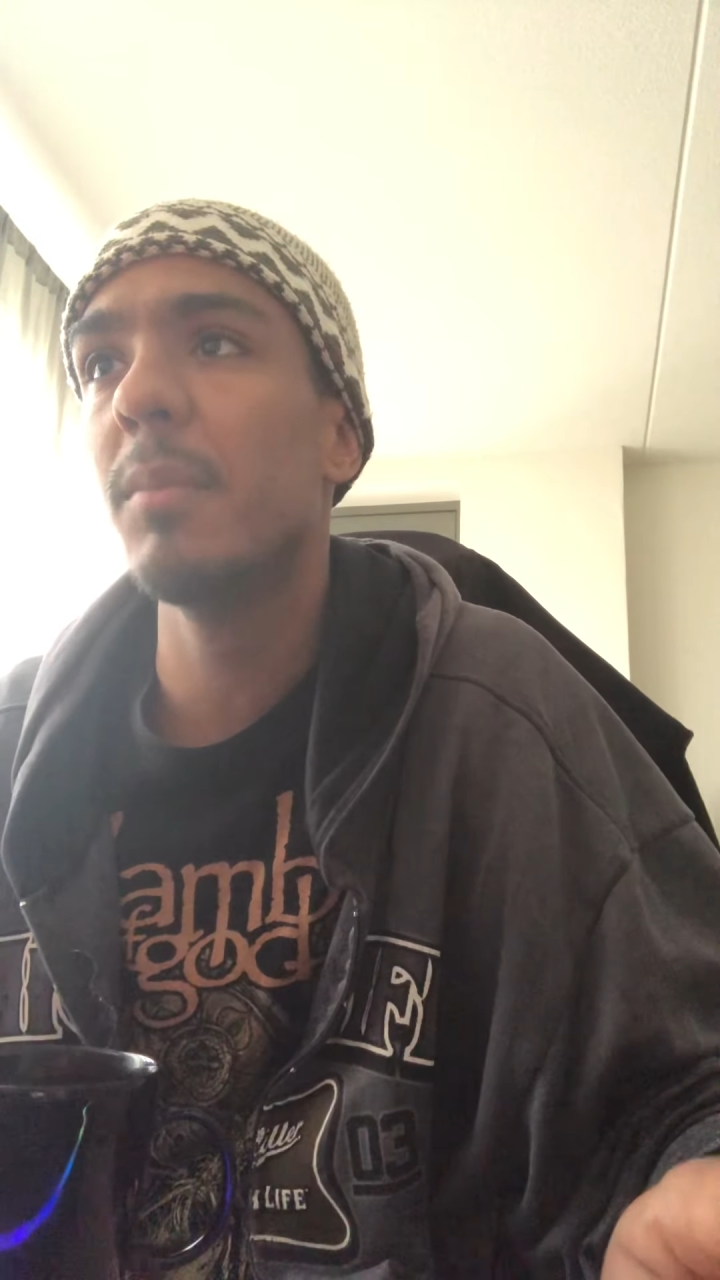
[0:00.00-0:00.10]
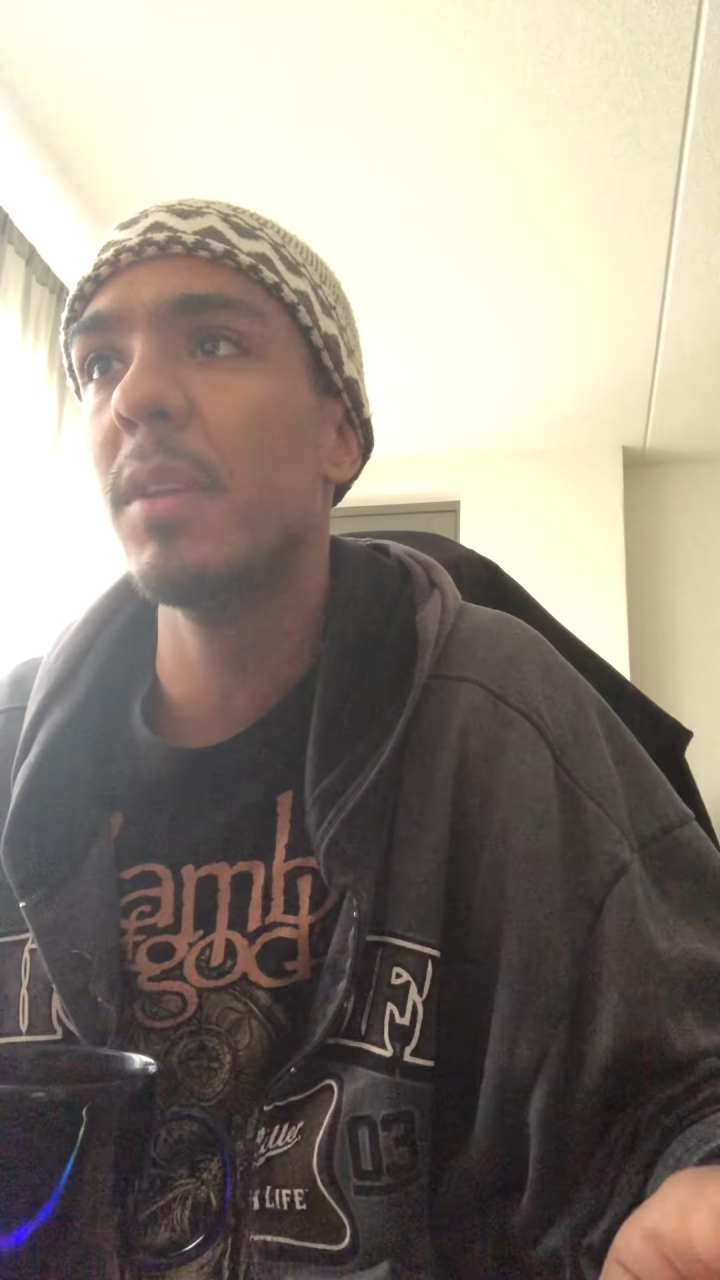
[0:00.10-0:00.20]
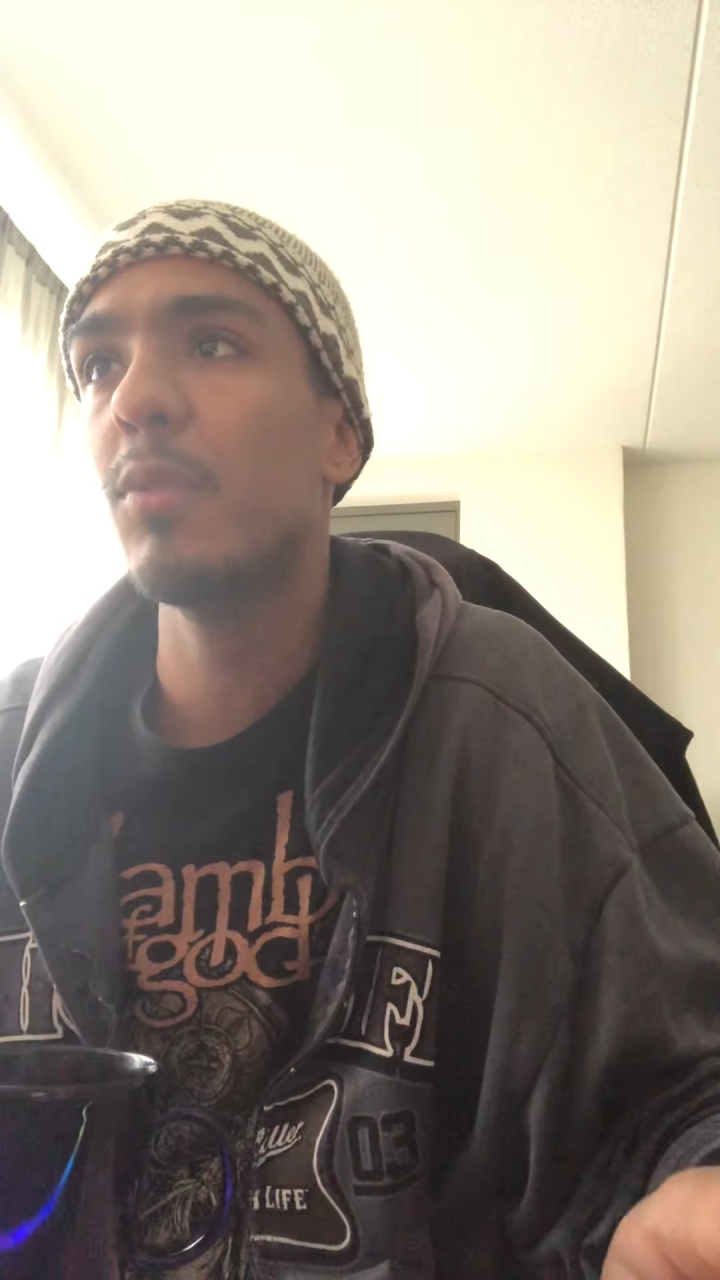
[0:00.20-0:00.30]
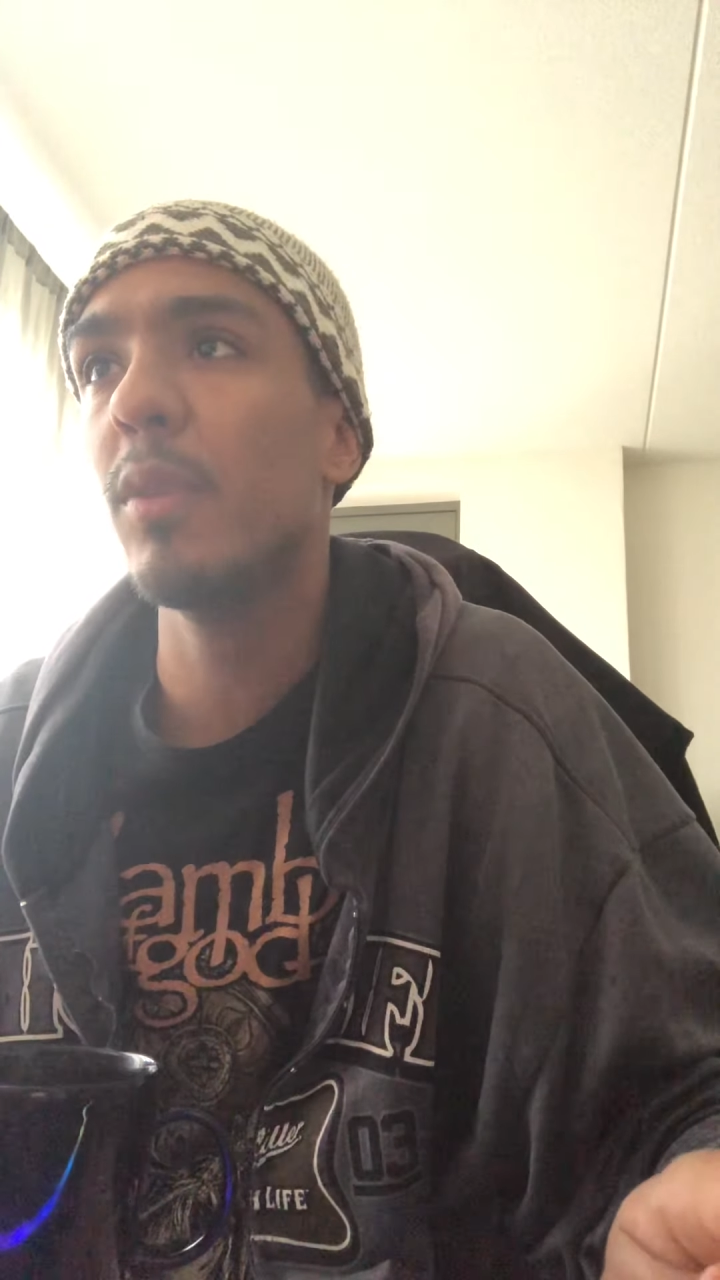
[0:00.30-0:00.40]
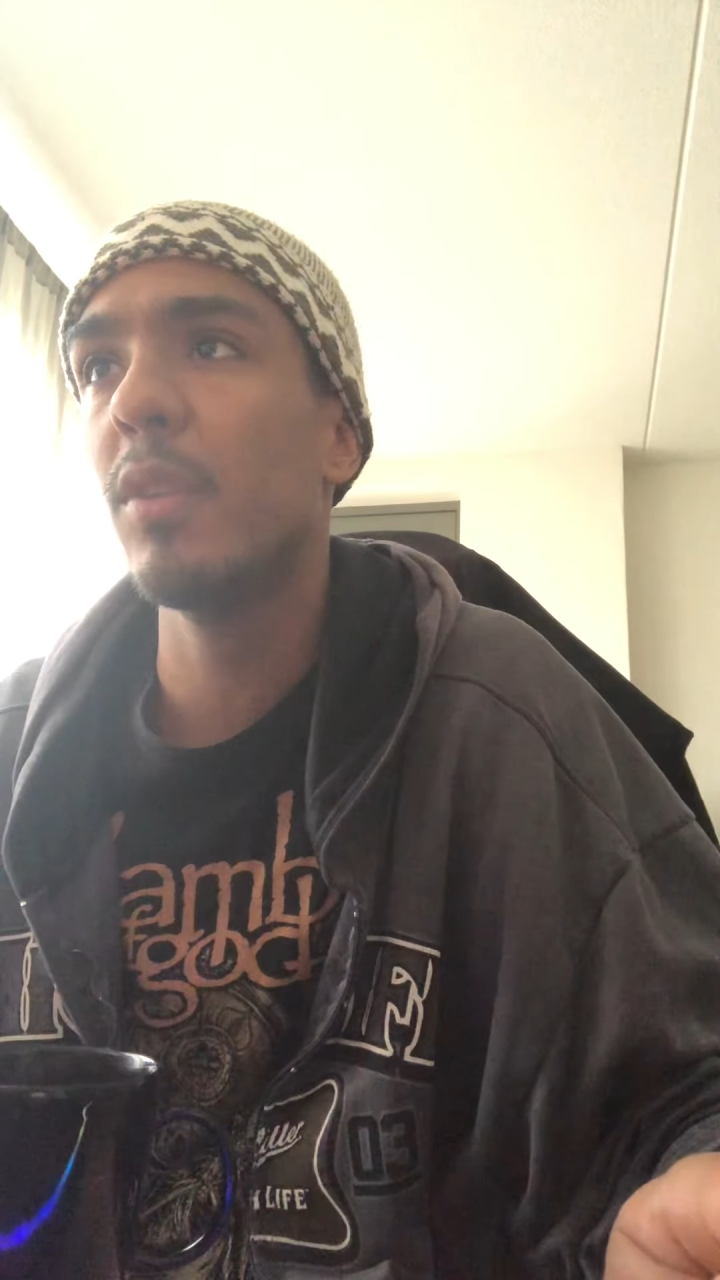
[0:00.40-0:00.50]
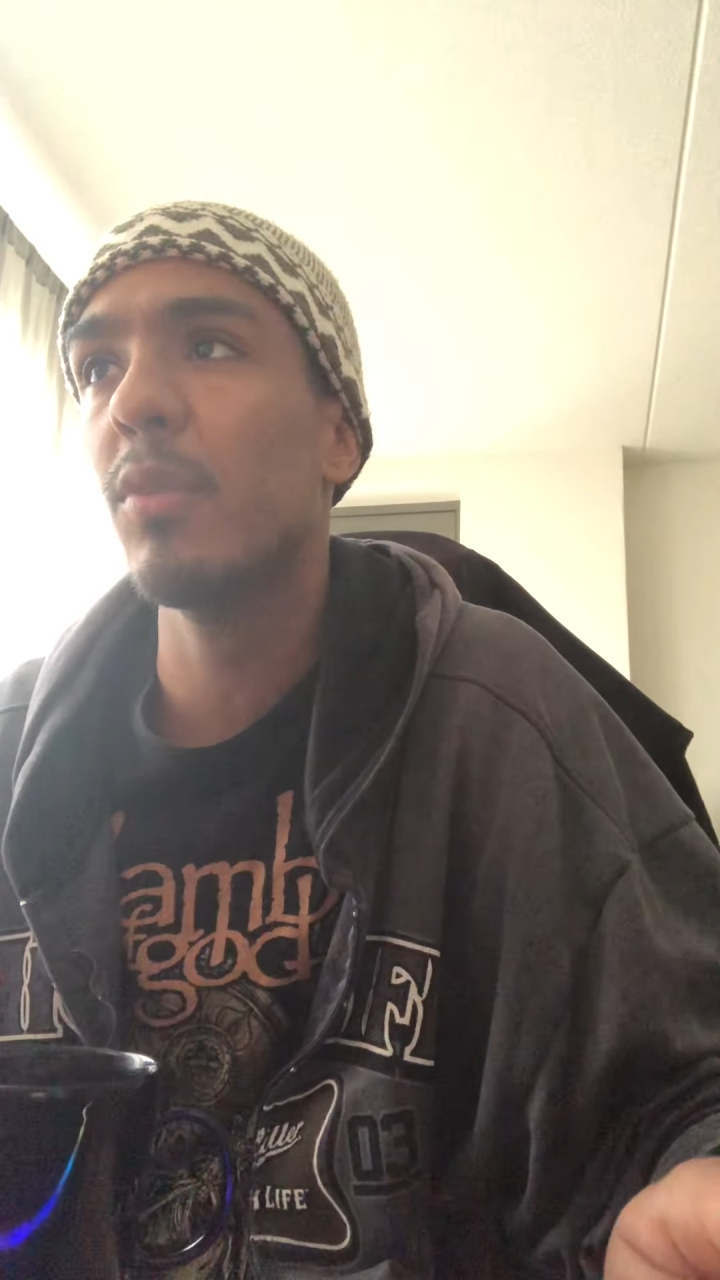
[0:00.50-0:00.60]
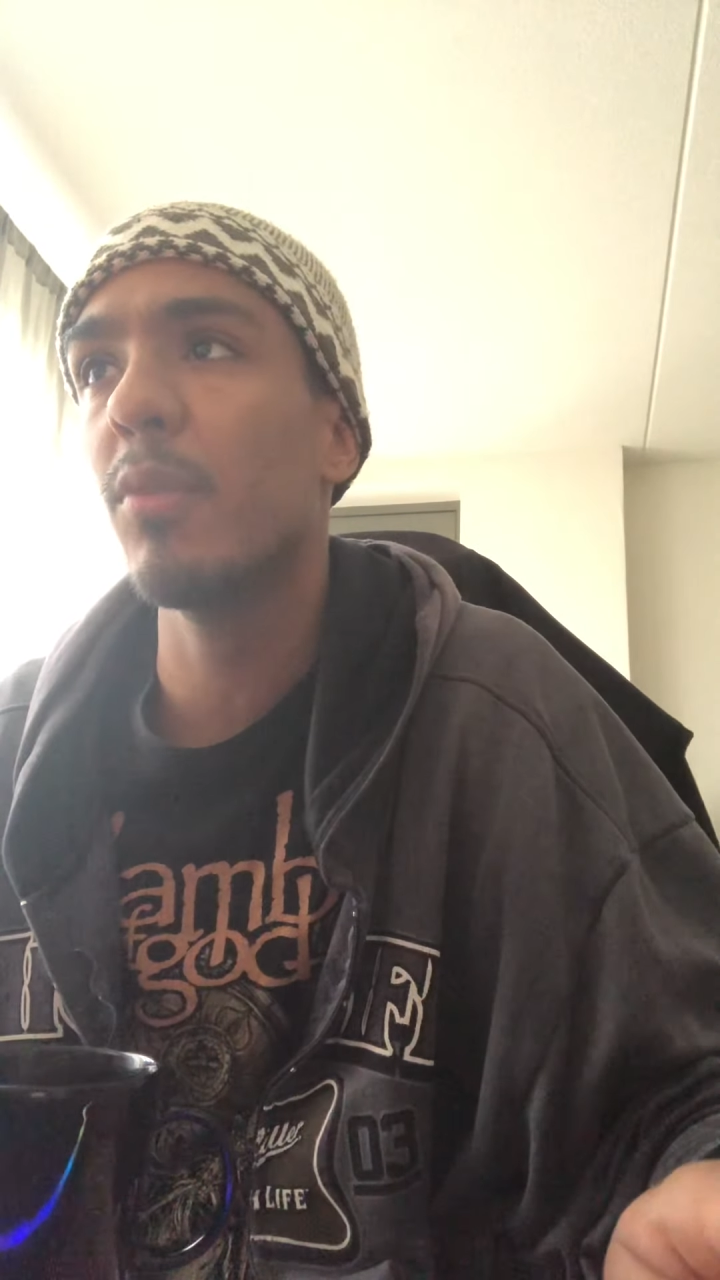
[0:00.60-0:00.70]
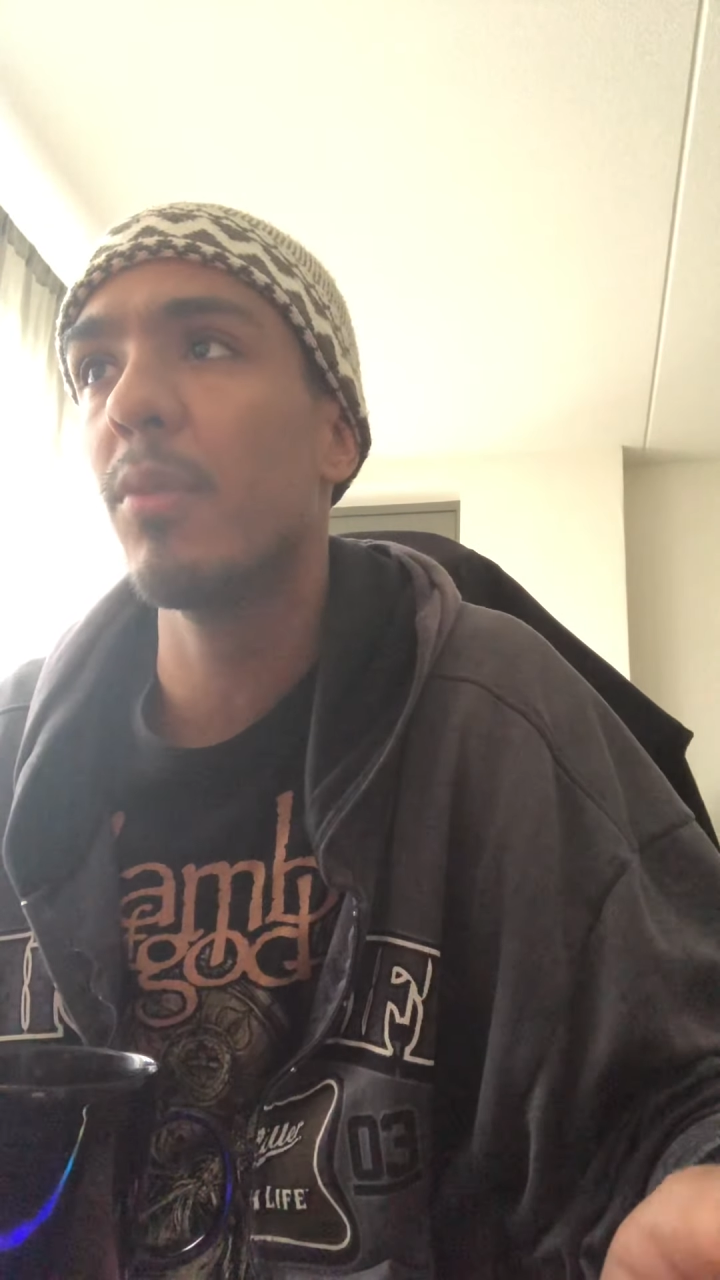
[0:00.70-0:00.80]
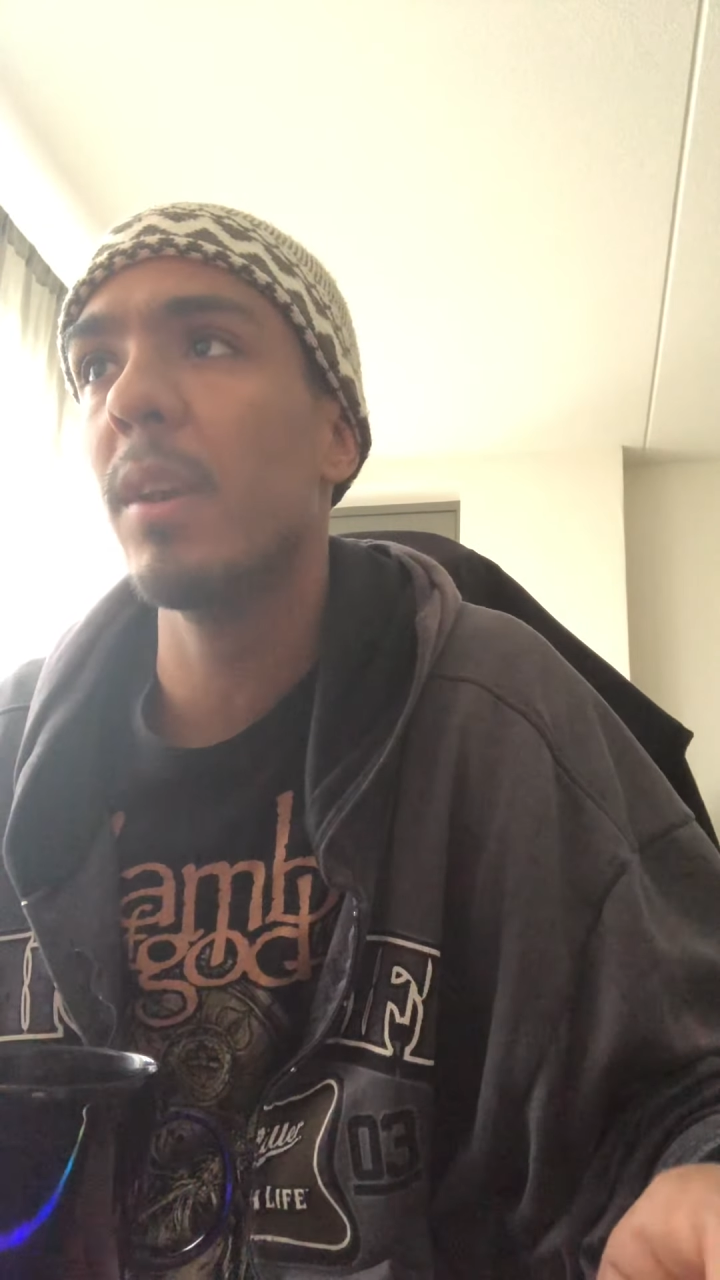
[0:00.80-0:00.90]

between you know